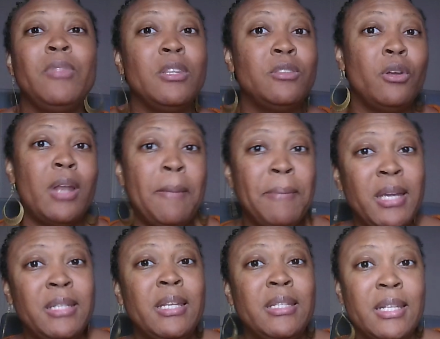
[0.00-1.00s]
So that
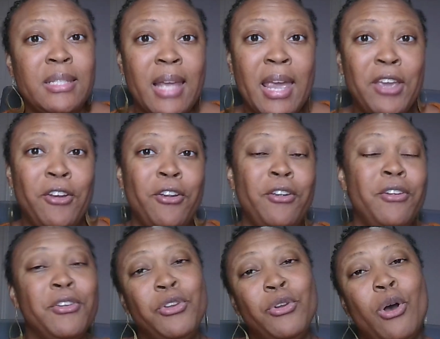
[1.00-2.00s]
means as executor,
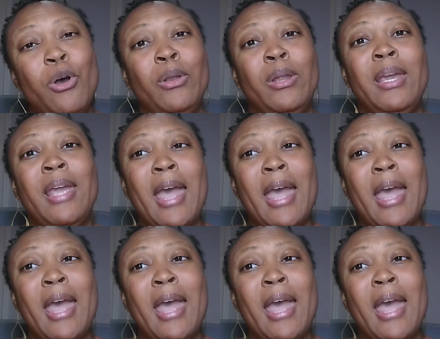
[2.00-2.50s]
you only